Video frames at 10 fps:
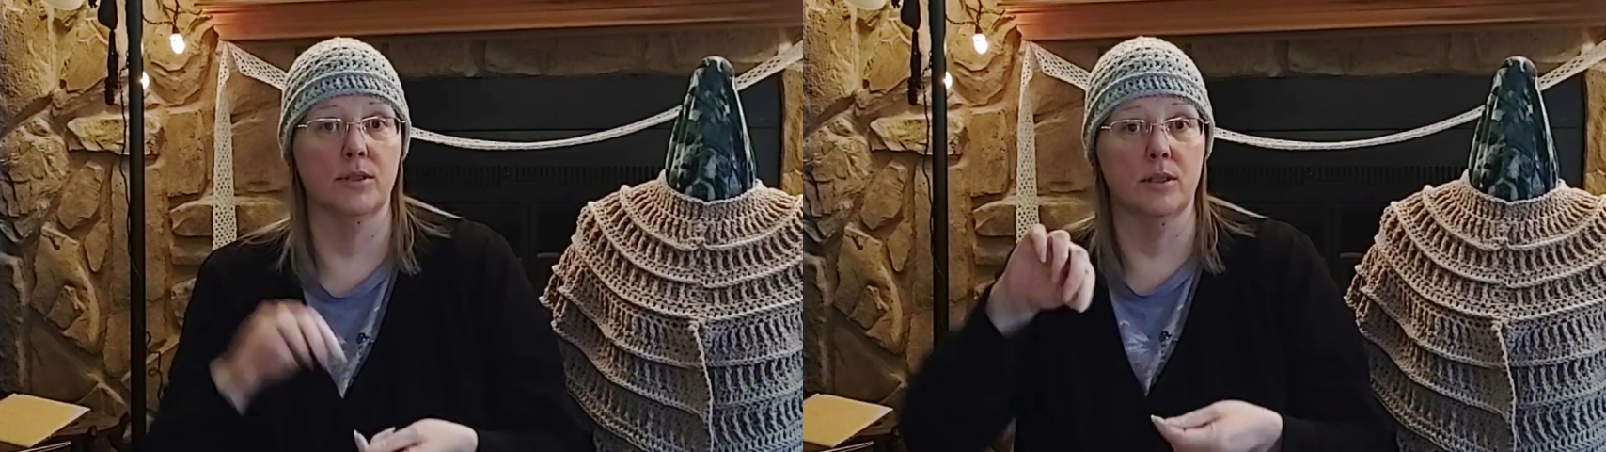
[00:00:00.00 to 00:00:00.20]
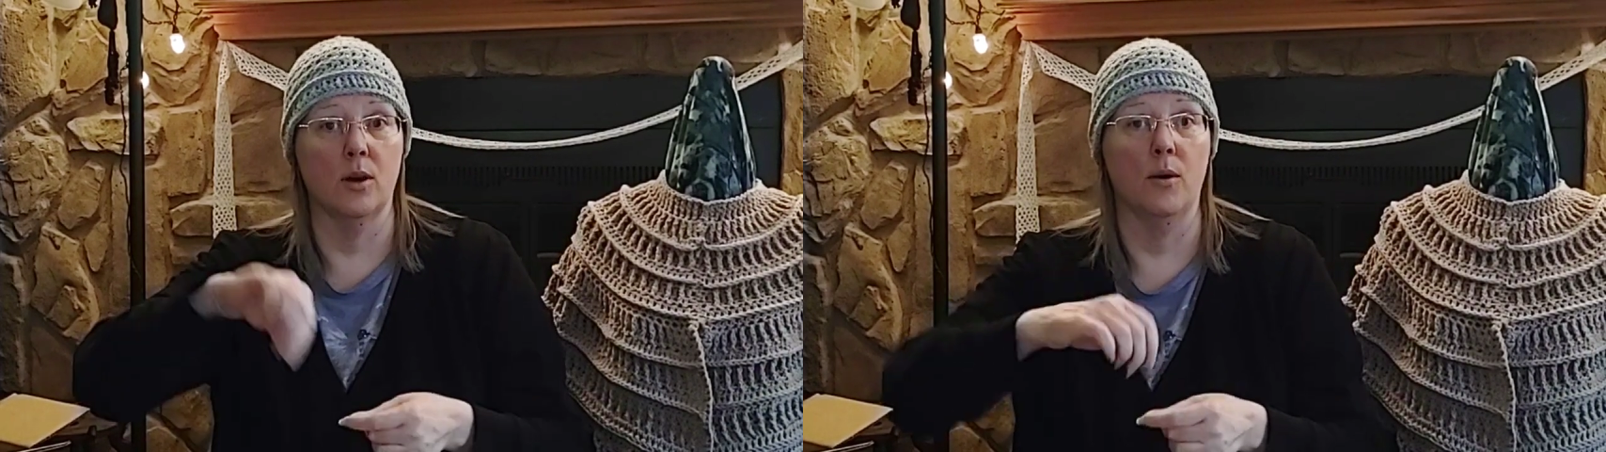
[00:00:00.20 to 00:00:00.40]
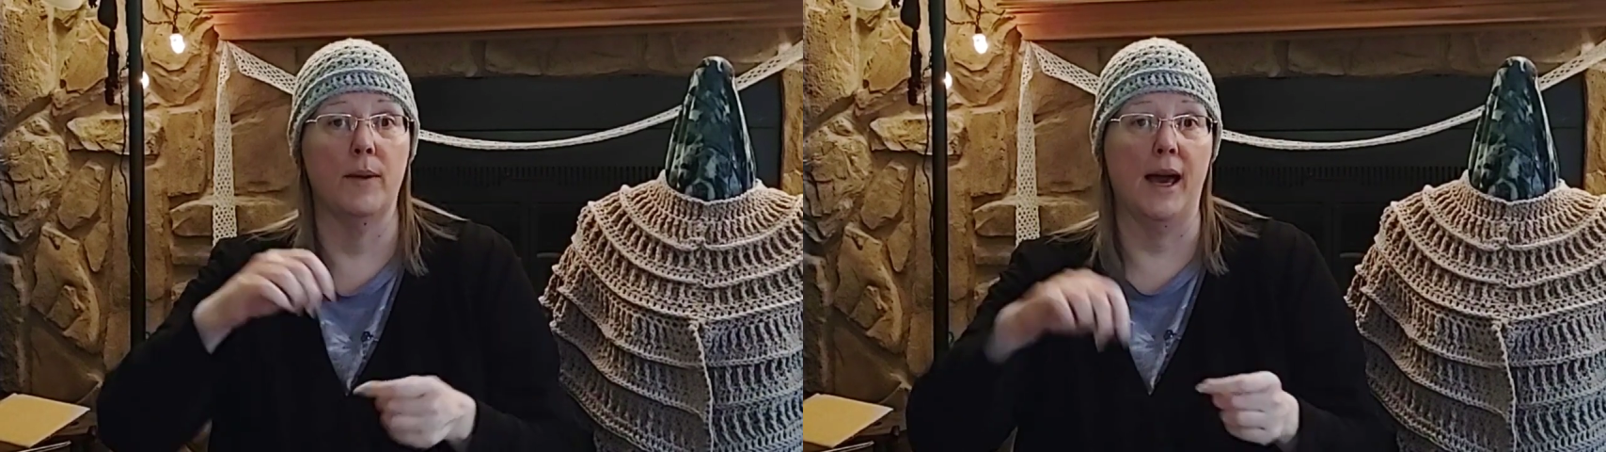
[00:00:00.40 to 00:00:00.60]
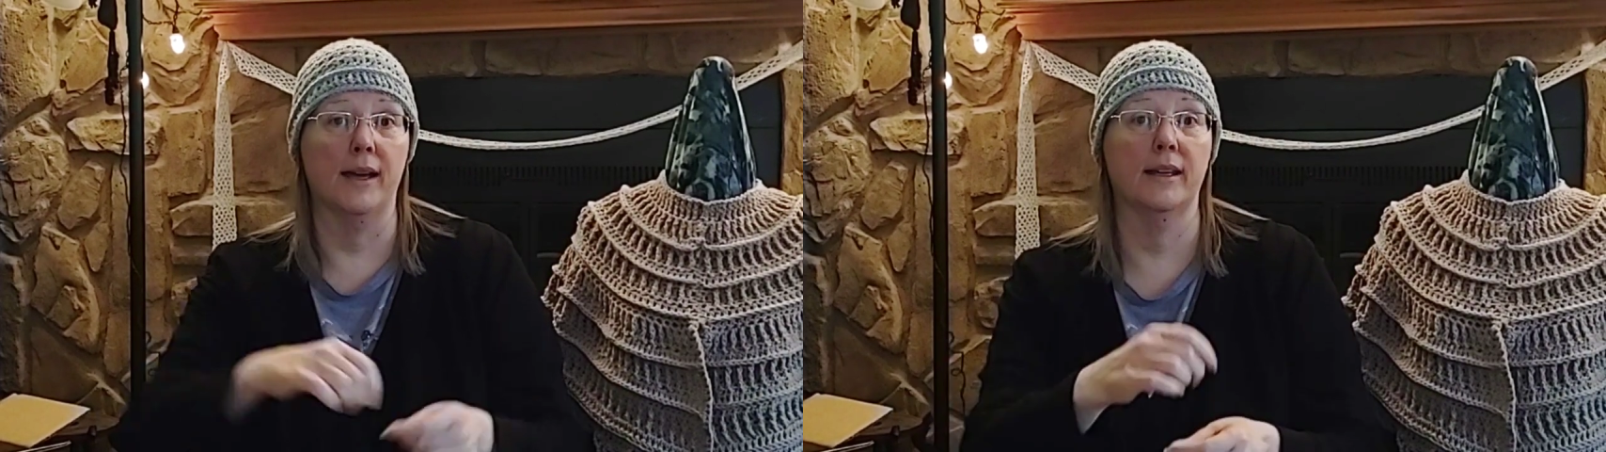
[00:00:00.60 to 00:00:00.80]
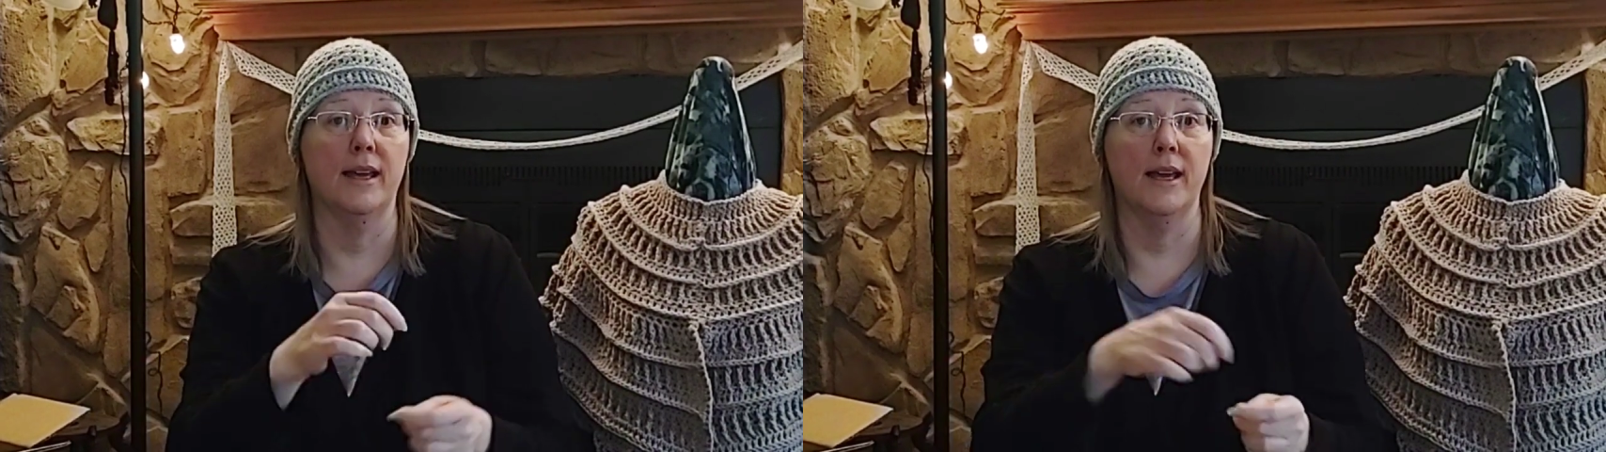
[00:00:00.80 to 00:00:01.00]
to go
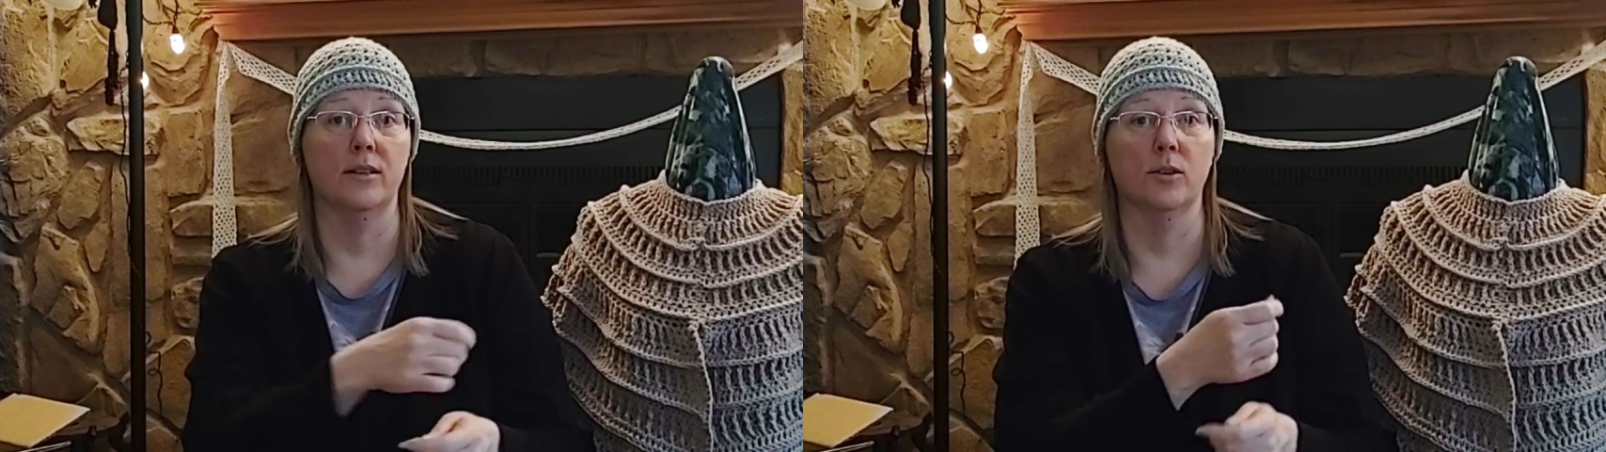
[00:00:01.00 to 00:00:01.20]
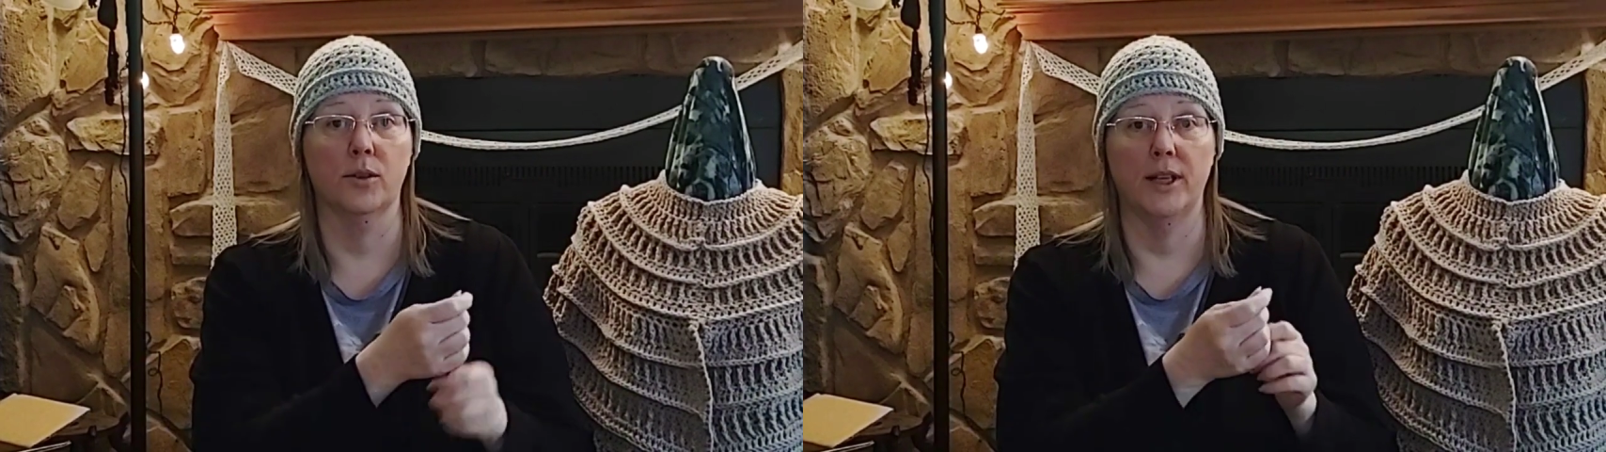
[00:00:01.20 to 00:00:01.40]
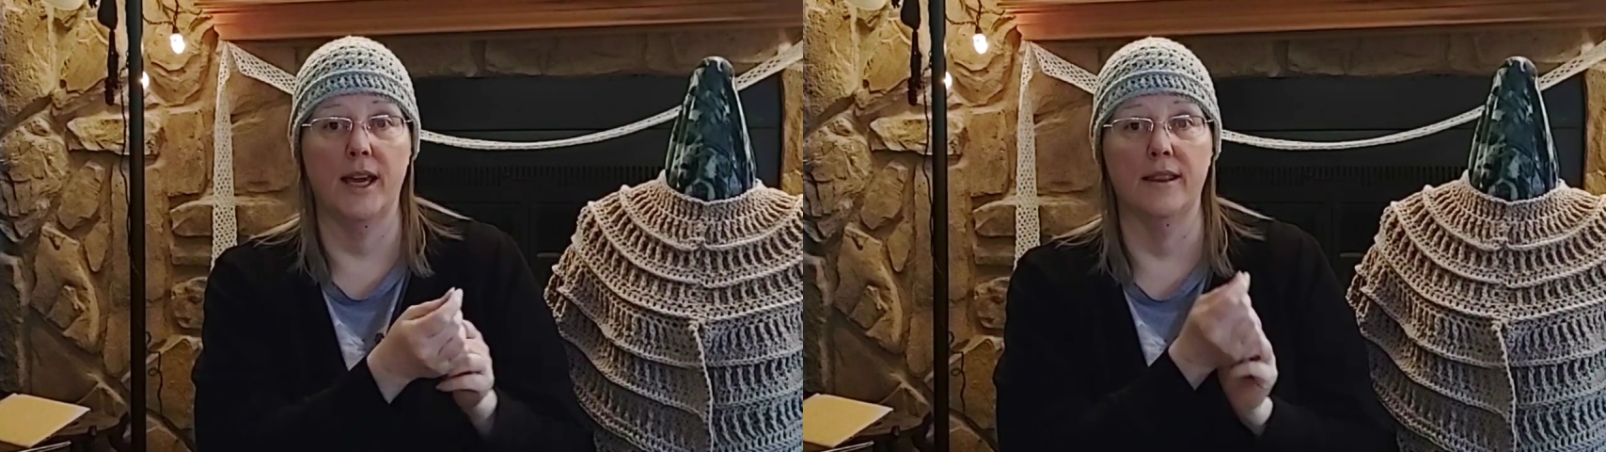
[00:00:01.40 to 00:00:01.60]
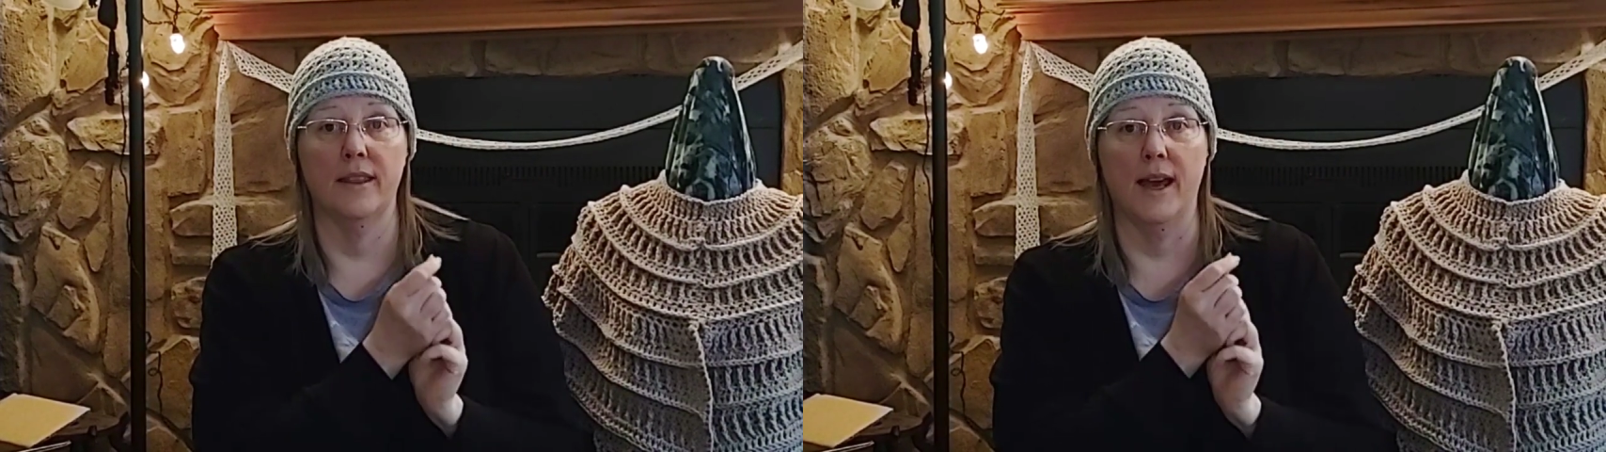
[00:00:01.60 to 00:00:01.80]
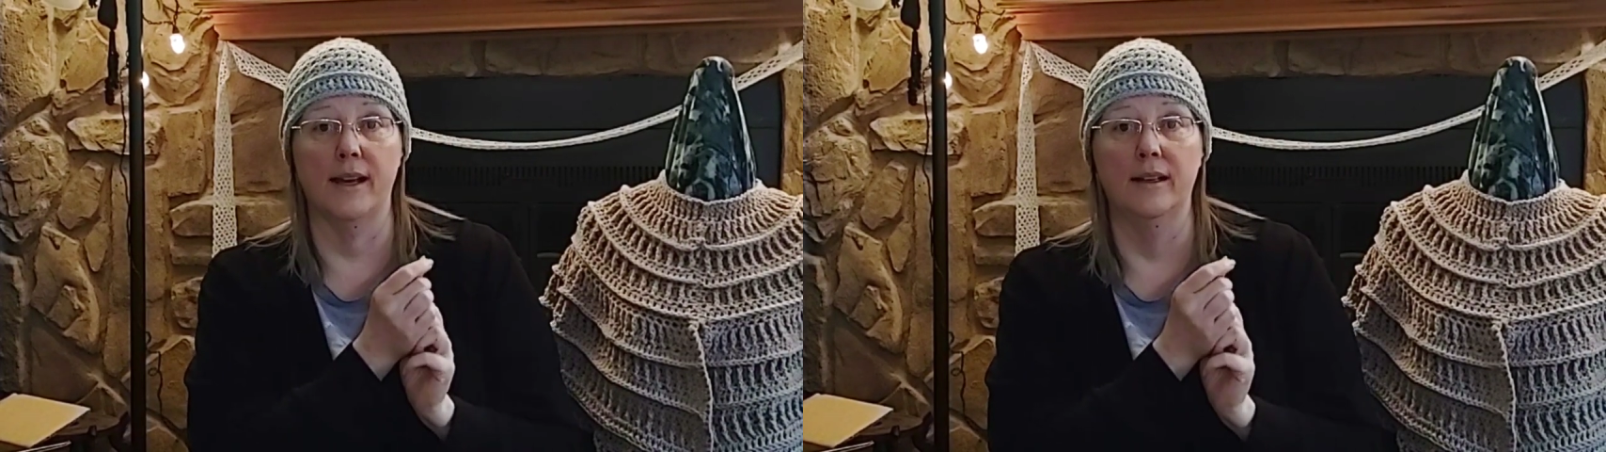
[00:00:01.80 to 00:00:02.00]
back and create
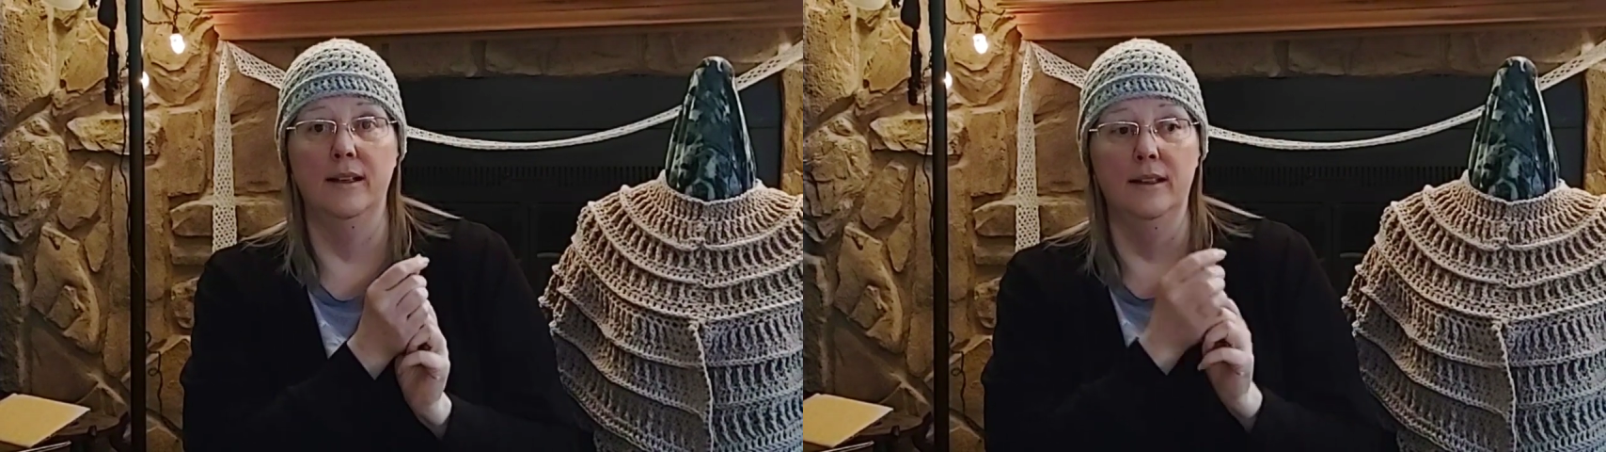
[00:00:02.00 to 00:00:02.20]
that,